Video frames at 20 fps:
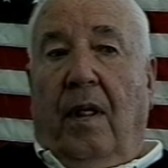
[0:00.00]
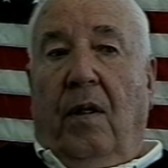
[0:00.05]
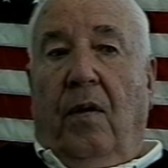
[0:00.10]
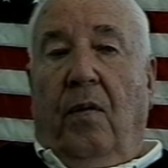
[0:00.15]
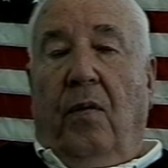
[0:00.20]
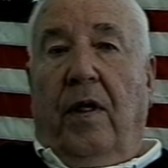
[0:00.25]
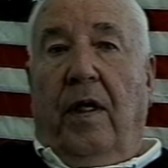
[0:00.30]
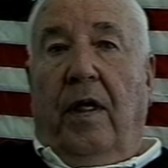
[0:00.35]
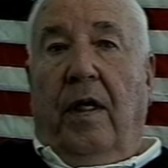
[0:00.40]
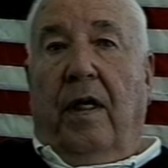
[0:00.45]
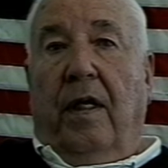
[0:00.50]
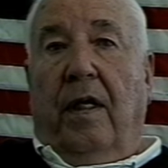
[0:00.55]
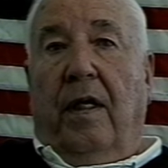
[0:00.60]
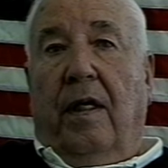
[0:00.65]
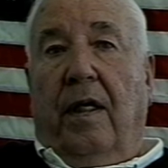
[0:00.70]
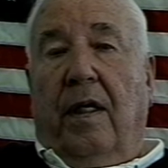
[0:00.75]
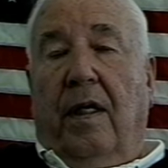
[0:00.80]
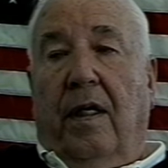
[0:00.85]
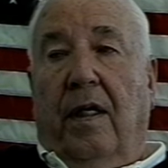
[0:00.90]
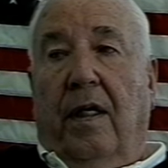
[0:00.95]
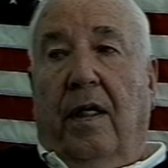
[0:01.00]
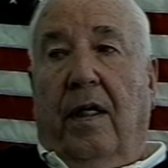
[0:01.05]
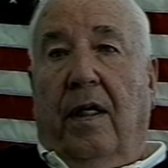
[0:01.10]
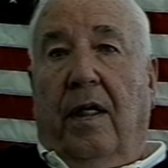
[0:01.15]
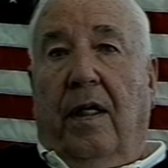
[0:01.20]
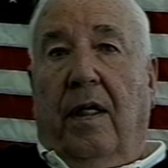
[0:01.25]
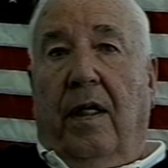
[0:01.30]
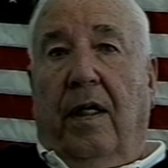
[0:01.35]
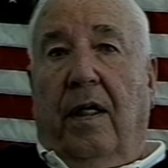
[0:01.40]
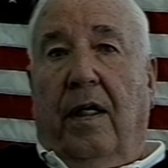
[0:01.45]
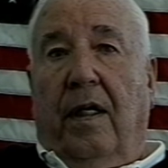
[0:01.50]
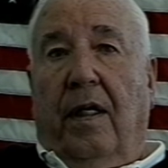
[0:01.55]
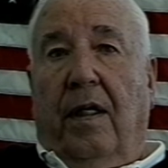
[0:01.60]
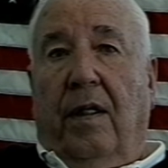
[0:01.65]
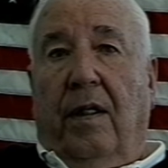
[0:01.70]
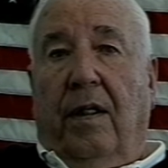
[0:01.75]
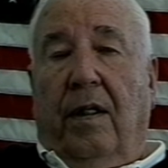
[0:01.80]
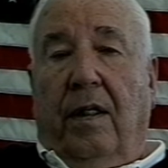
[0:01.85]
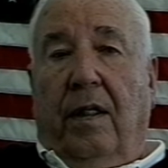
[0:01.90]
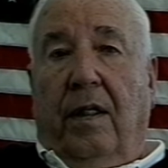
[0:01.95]
we had uh,
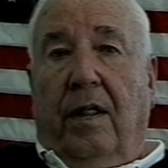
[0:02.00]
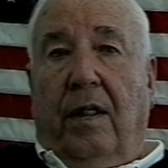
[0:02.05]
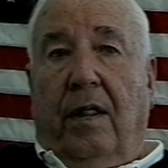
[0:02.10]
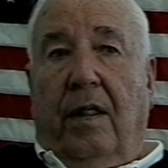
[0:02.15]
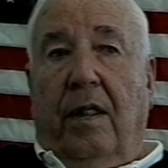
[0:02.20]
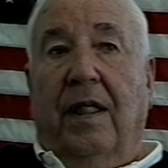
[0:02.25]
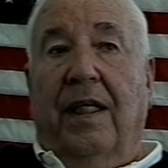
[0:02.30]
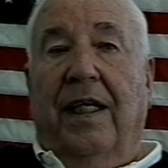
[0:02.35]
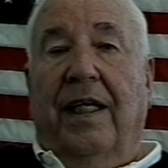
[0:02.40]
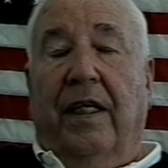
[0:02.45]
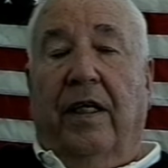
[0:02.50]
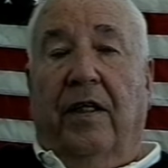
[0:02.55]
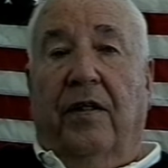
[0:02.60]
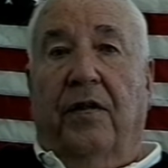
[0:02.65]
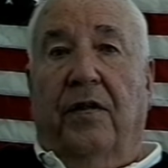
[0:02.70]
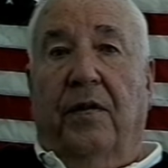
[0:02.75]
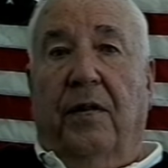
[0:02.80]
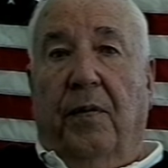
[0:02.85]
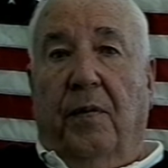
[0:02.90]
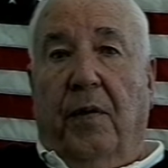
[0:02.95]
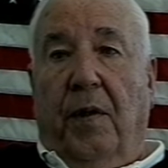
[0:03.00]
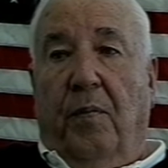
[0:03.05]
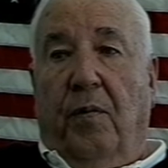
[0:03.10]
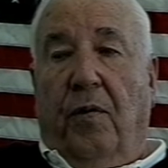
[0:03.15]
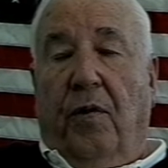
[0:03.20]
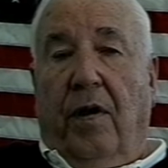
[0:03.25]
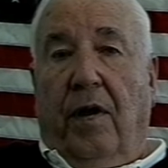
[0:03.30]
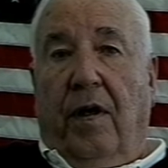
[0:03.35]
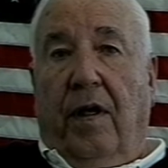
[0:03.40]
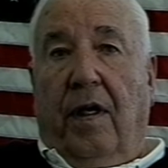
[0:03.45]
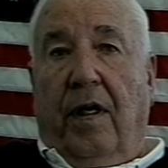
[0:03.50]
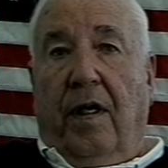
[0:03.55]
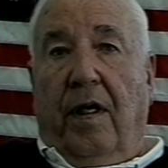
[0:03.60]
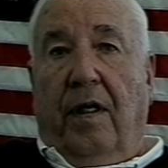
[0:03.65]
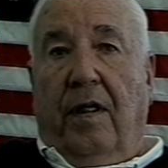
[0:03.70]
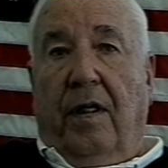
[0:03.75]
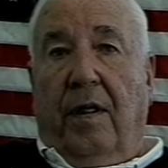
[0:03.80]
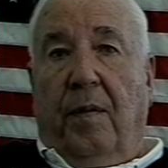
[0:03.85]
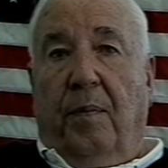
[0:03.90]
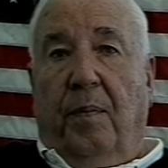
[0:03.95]
clinics that we brought
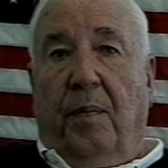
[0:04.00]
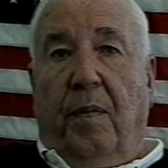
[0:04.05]
the